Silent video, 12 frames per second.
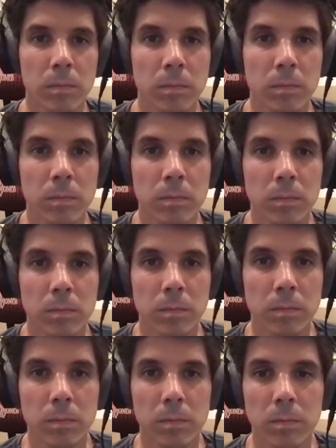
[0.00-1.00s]

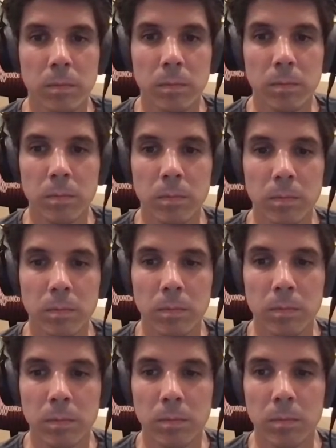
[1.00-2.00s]

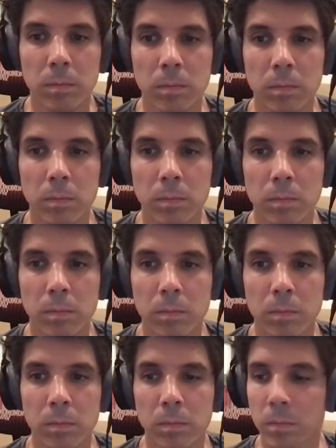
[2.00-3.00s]

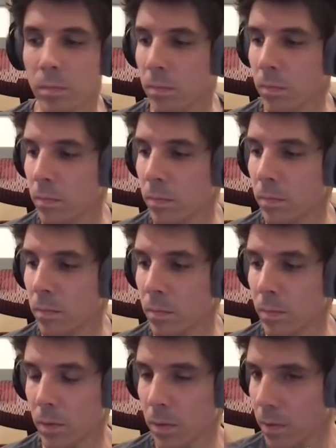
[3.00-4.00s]

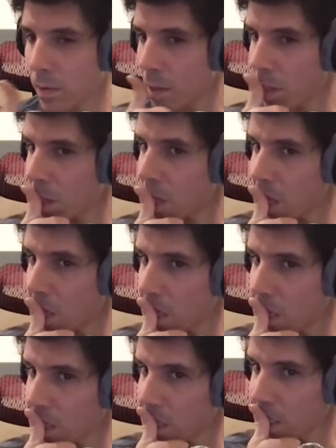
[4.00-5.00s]

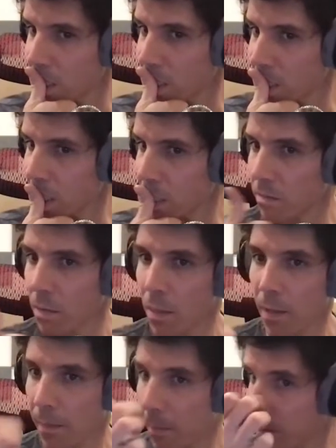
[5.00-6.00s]

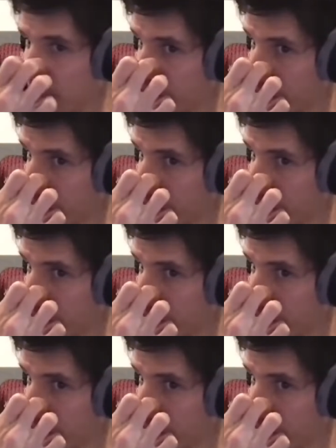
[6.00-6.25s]
(silent)